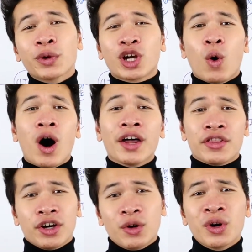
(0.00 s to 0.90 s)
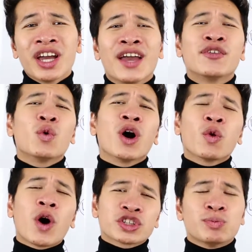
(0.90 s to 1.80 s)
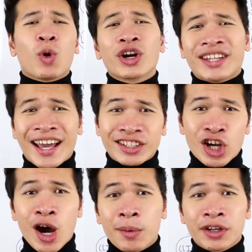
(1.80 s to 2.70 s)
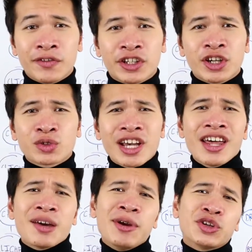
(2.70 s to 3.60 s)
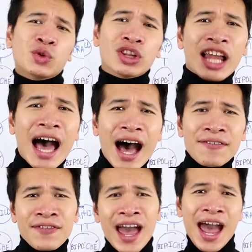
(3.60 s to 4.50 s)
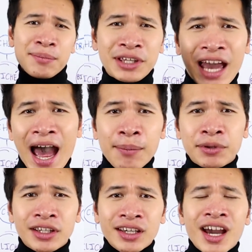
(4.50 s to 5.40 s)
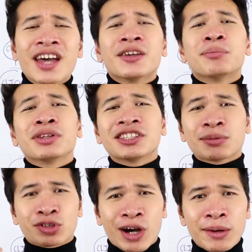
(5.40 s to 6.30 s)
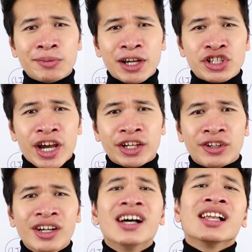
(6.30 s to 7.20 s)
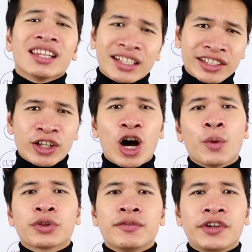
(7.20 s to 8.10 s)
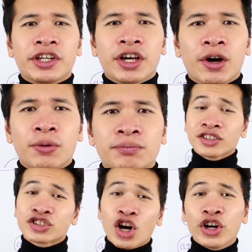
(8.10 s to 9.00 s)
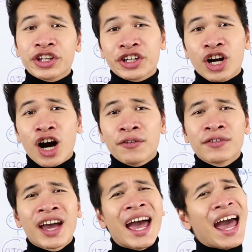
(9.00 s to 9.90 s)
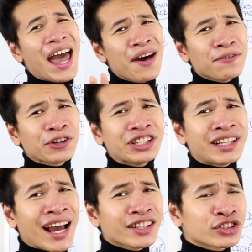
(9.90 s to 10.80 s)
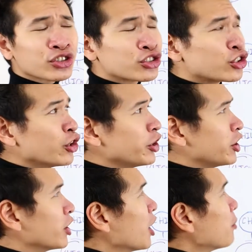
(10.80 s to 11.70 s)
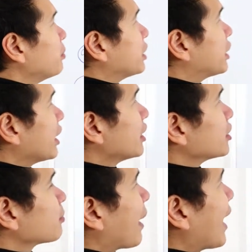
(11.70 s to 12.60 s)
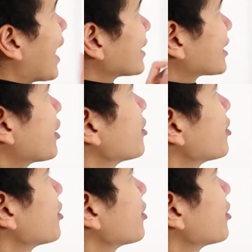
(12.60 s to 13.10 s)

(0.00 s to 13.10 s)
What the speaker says: we go on though, if you want to watch more dance comedy videos that make you laugh and be happy, then please subscribe to my channel. Let's get on with the video. Starting it off, every dancer's journey begins by asking